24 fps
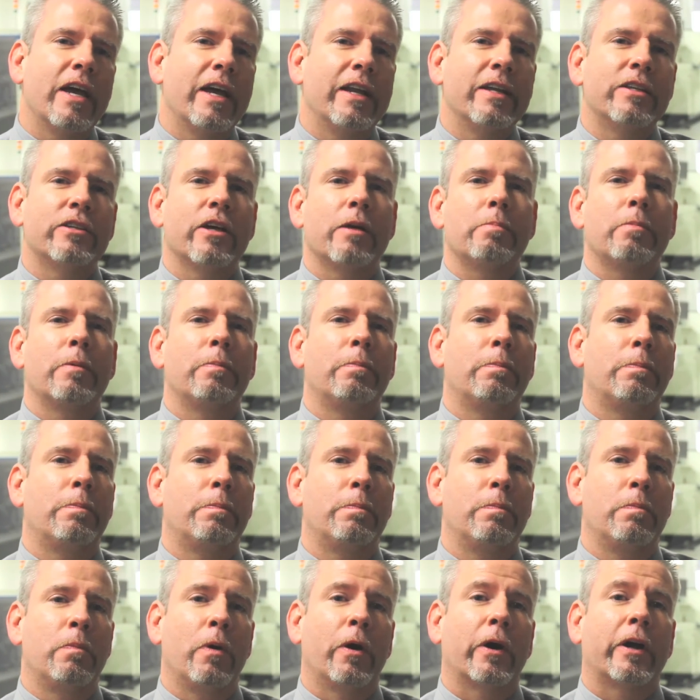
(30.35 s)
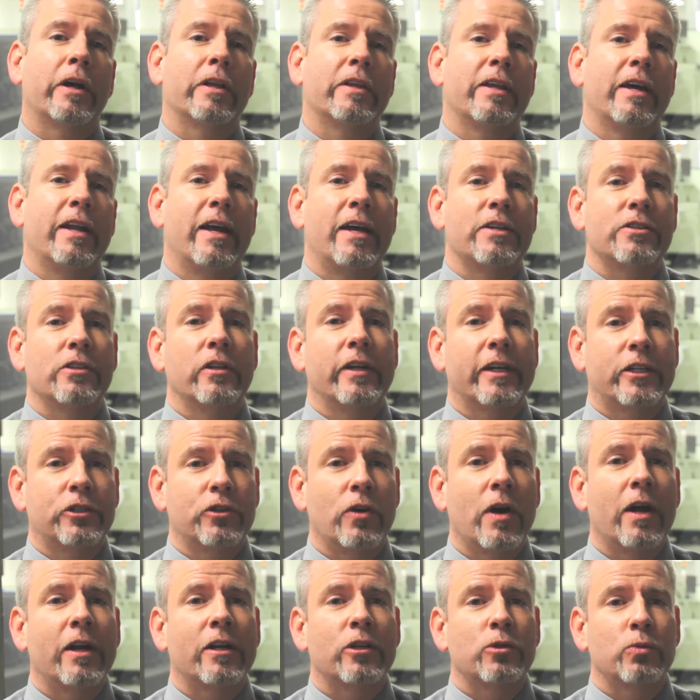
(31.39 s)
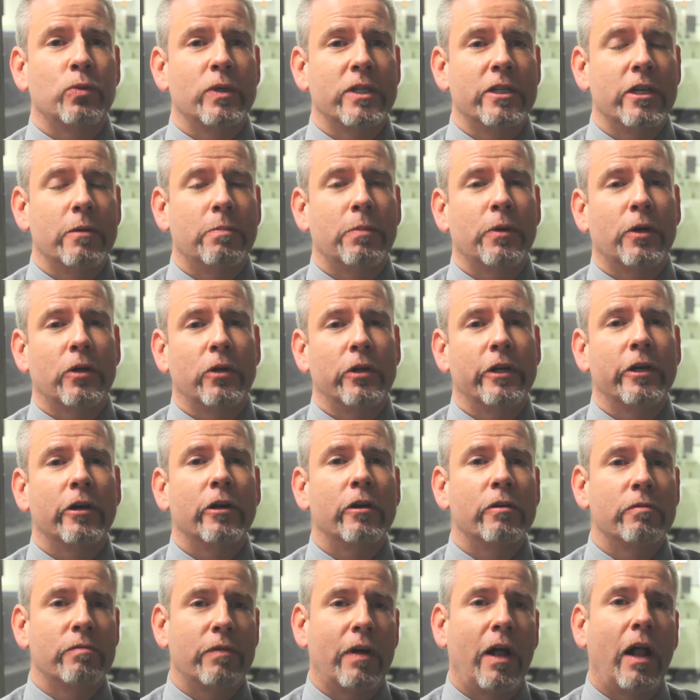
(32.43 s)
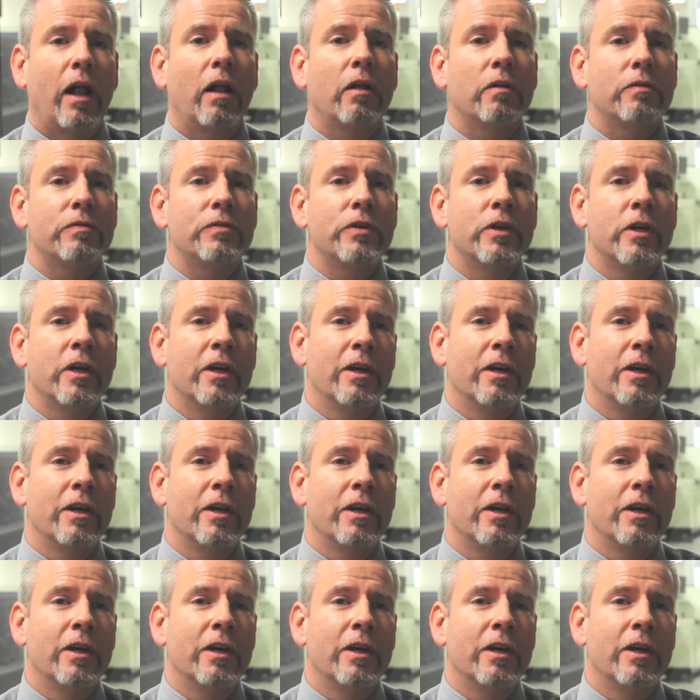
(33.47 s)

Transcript: any type of market that has electronics, we typically are involved.